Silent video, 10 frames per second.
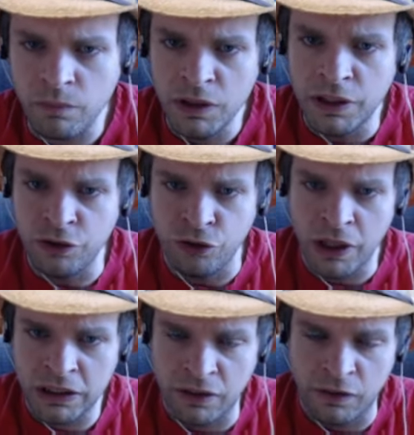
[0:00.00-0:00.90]

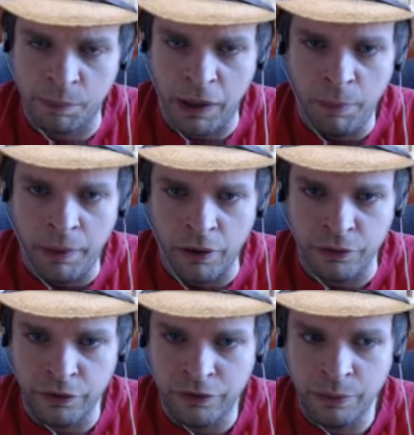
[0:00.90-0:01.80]
Intellect and spell power.
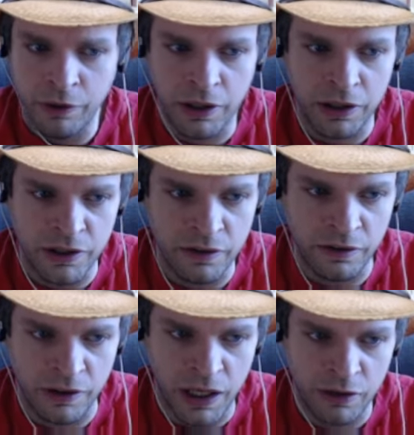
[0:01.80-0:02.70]
That seems like a
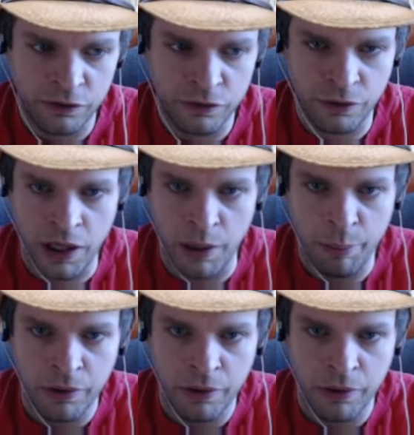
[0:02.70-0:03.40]
decent caster cape.